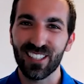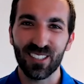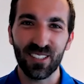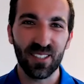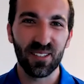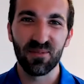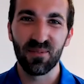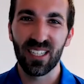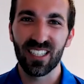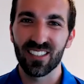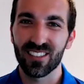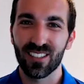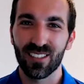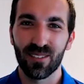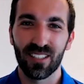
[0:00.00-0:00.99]

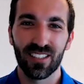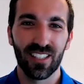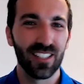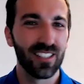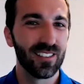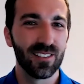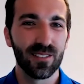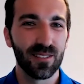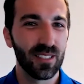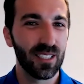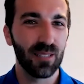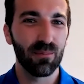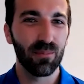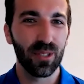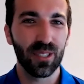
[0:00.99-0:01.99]
then
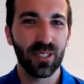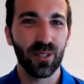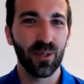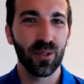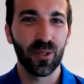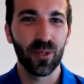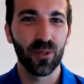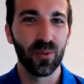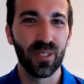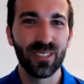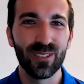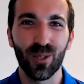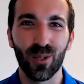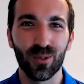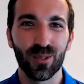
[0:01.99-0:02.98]
you get good
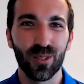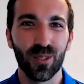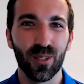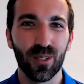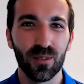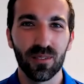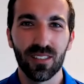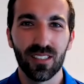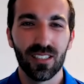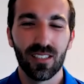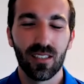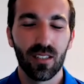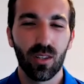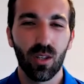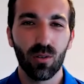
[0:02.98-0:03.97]
result. So
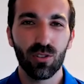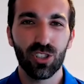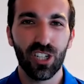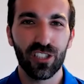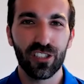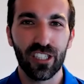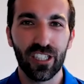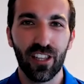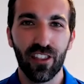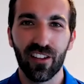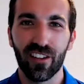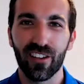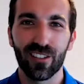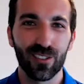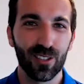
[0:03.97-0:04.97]
don't change
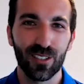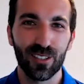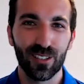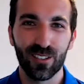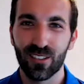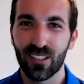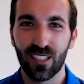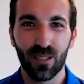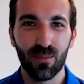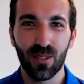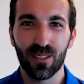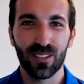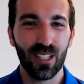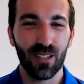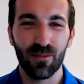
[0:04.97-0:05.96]
anything, just keep the
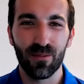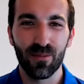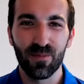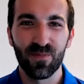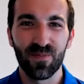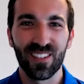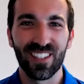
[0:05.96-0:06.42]
same.